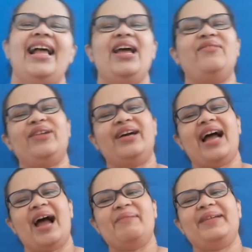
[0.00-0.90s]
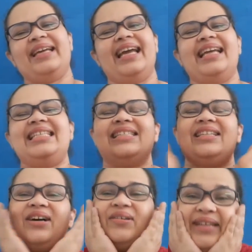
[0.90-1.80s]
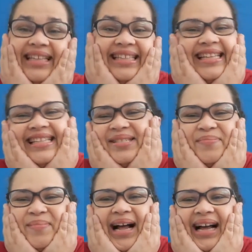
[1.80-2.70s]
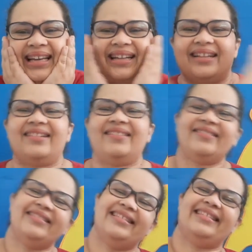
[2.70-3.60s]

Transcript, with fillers: If you're happy and you know it, smile.